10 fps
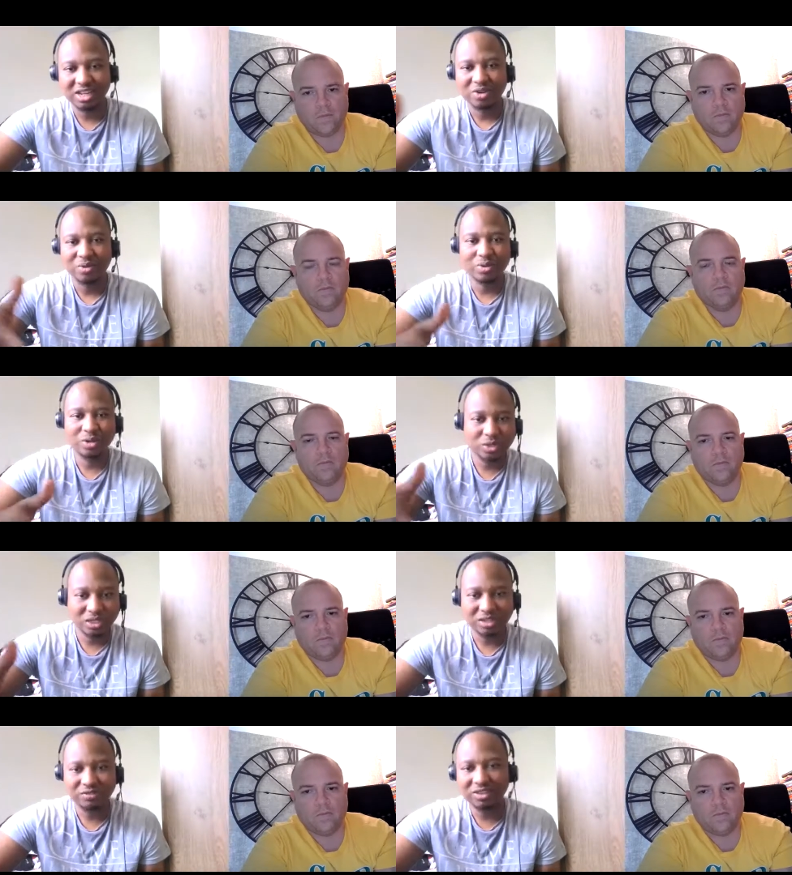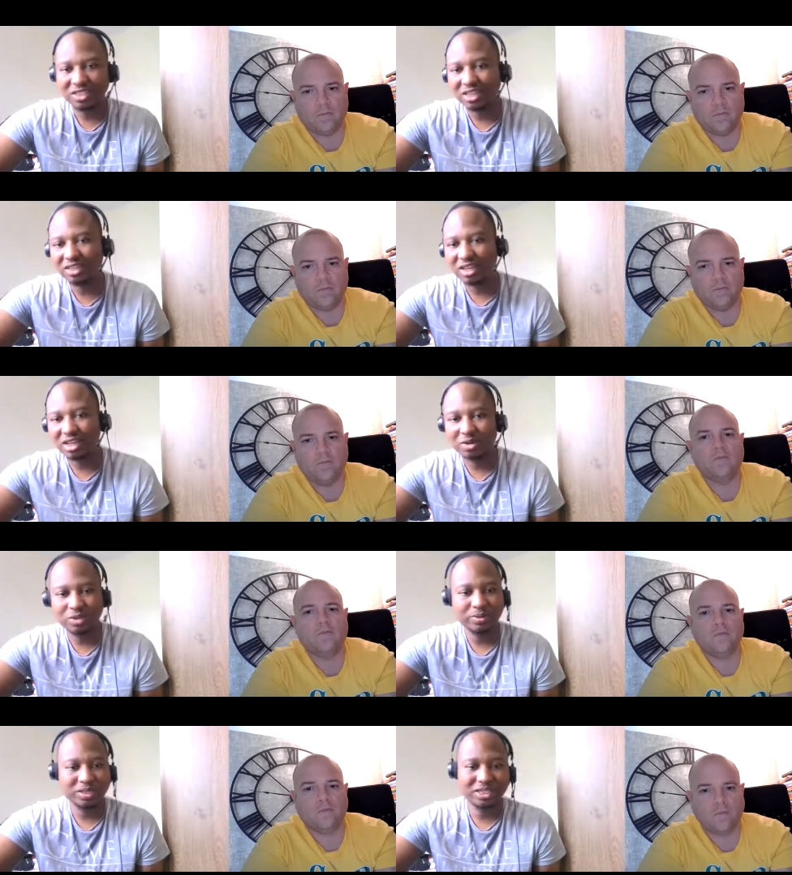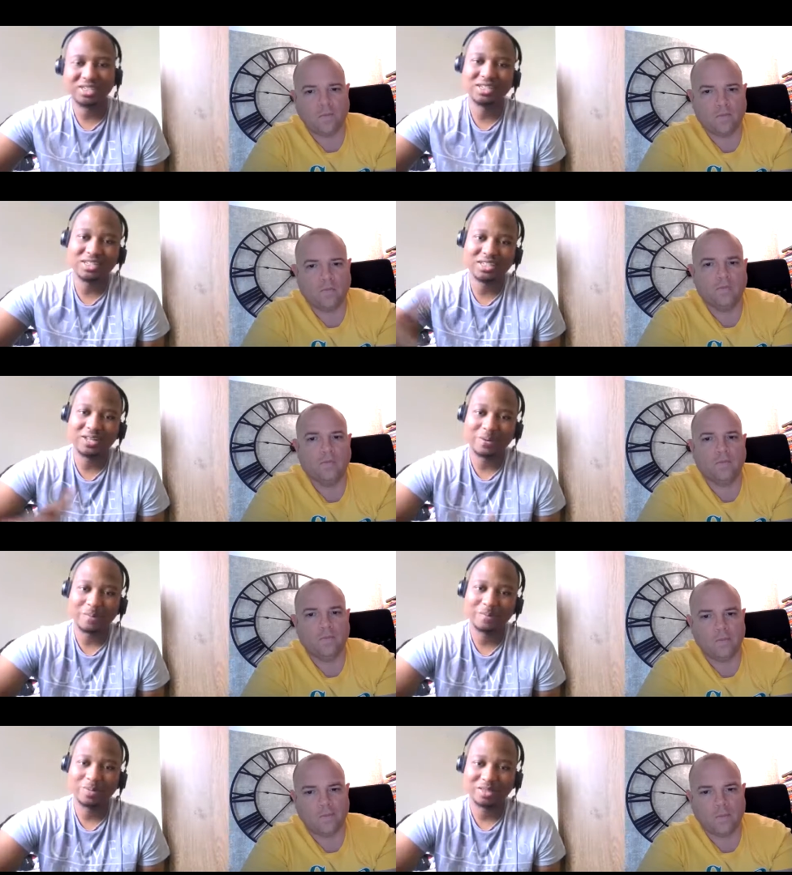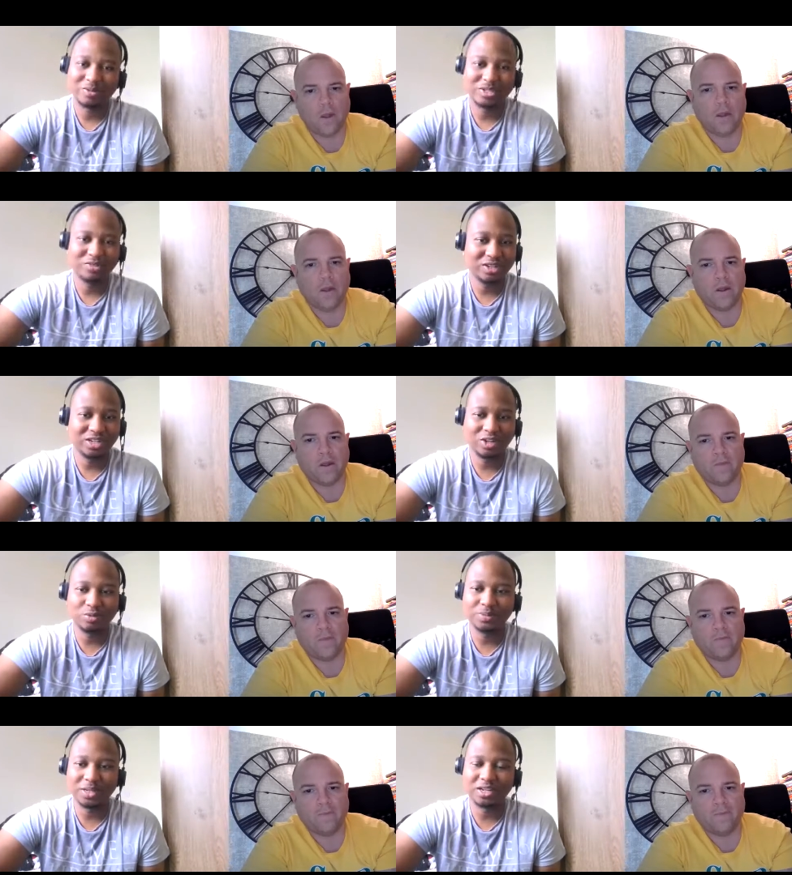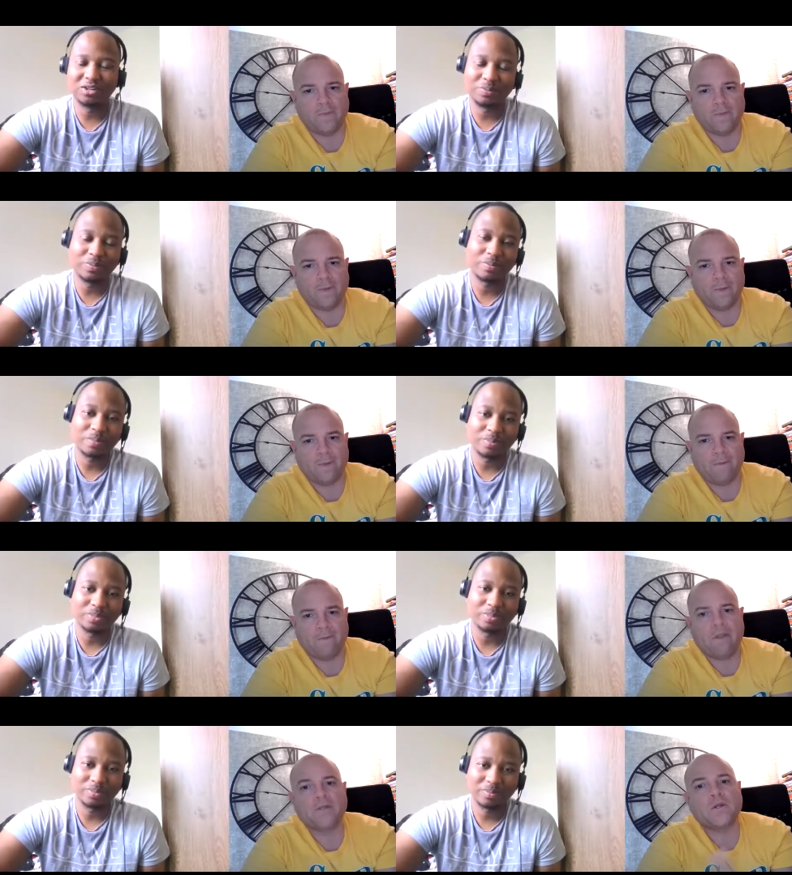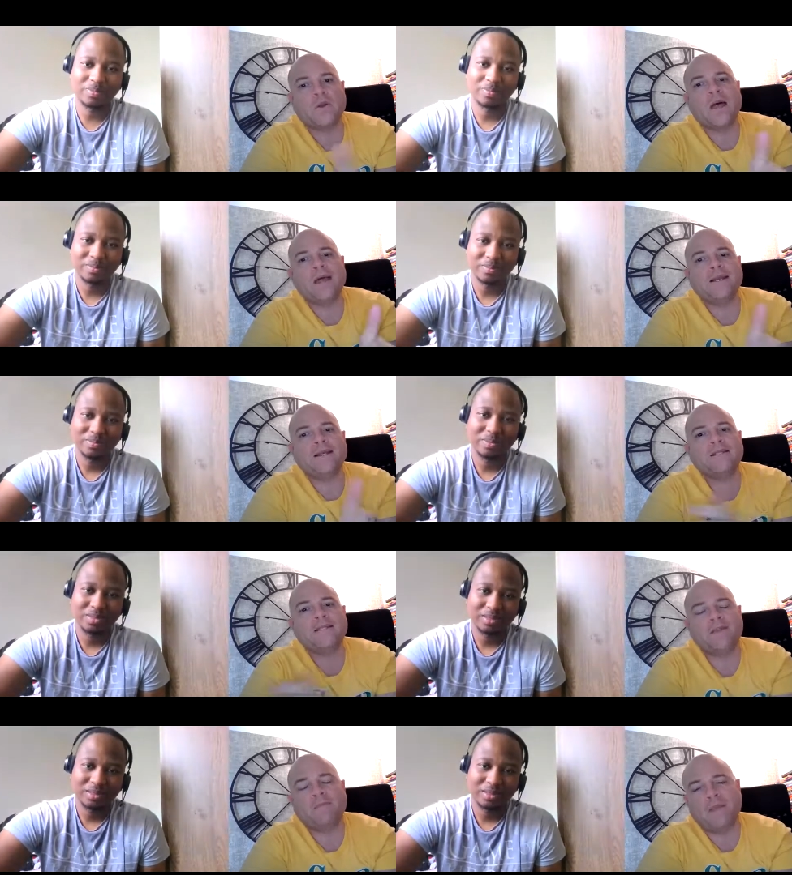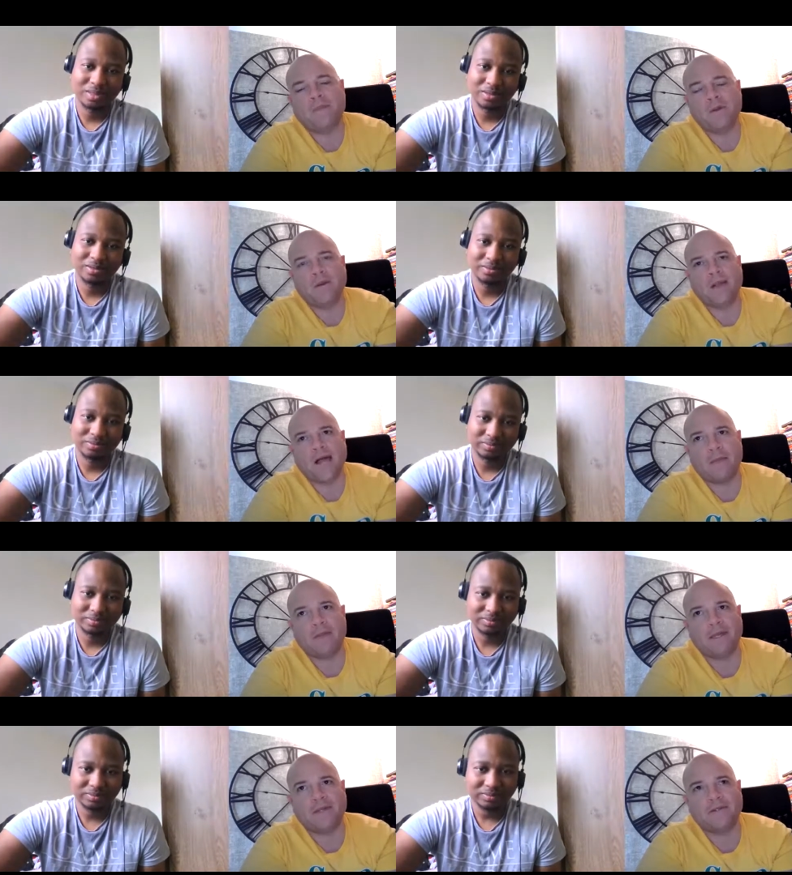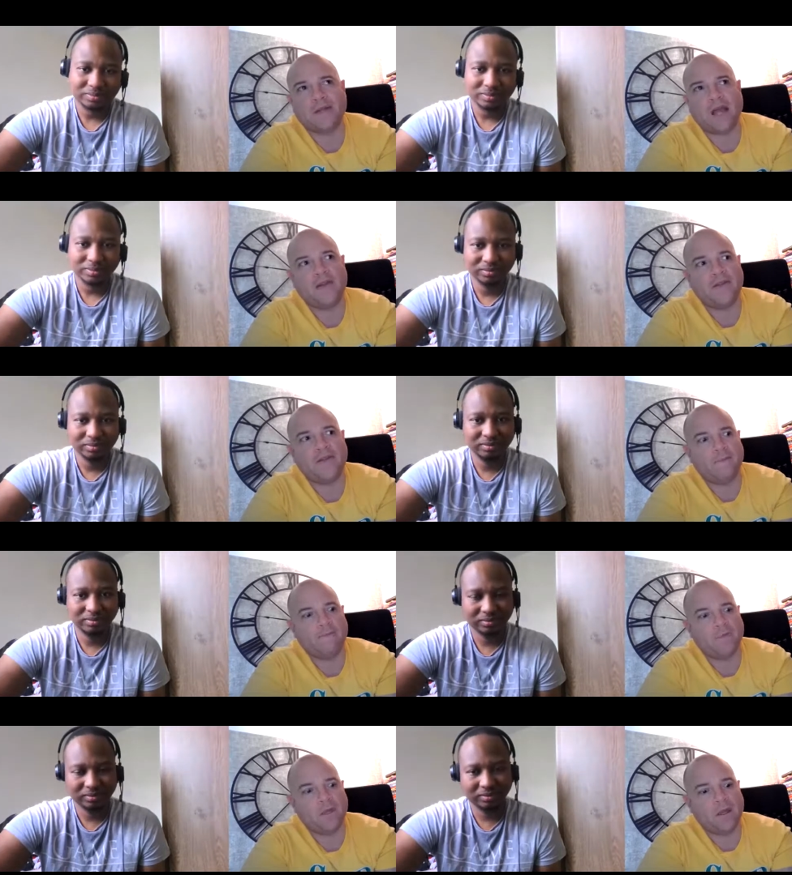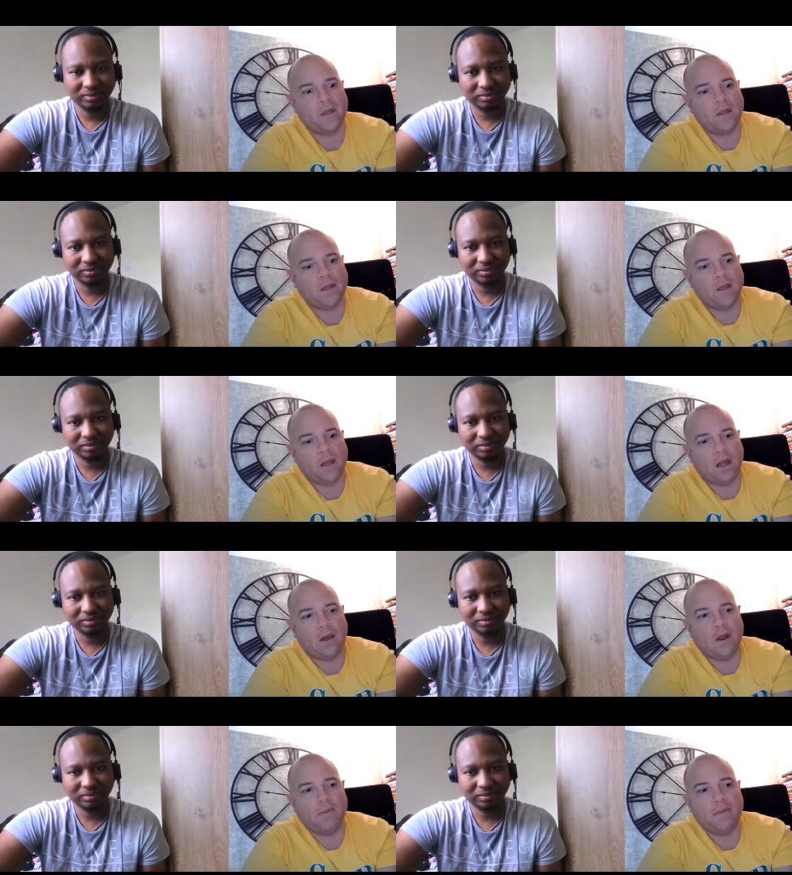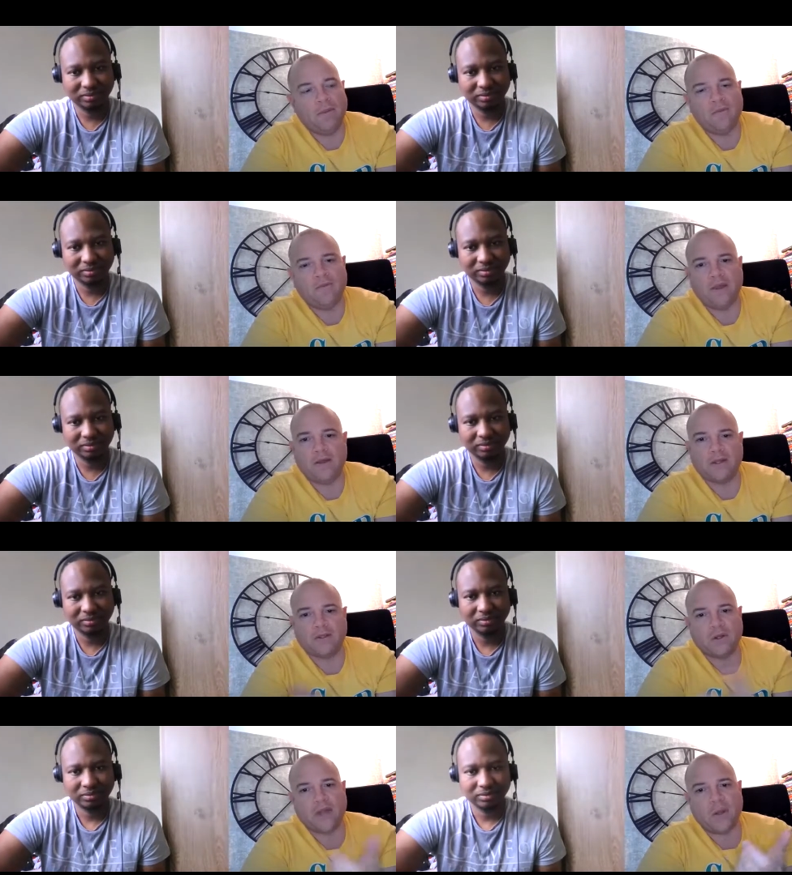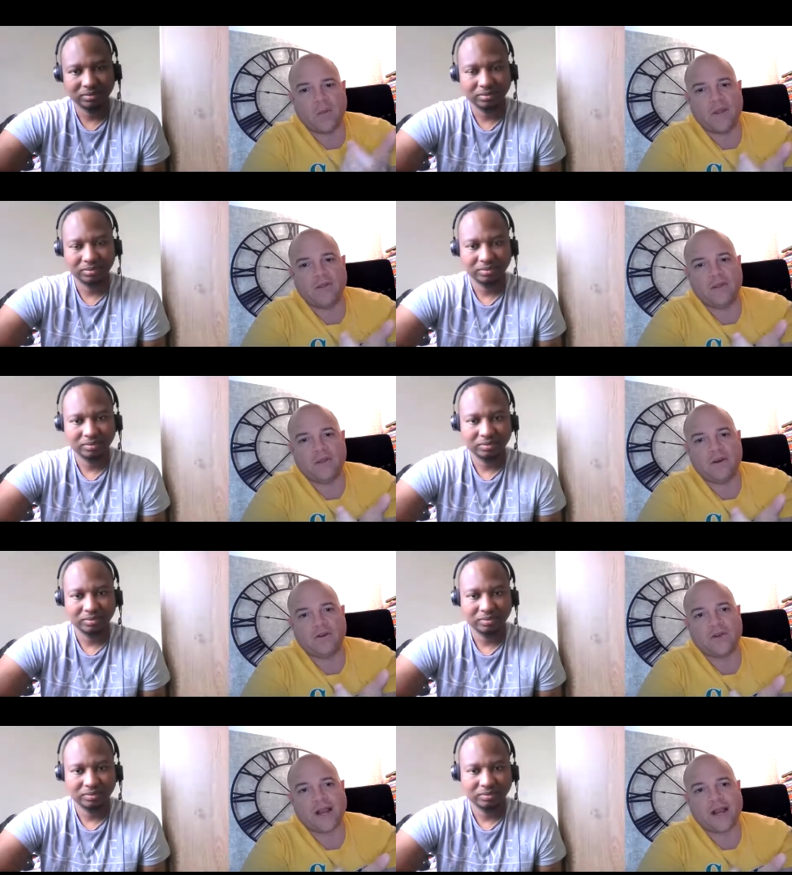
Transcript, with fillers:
Speaker 1: we want to achieve this and that, and which we did, you know. Which really helped me a lot. Mm. So
Speaker 2: tell the people about that, because I think mm. a lot of people feel as though that when they're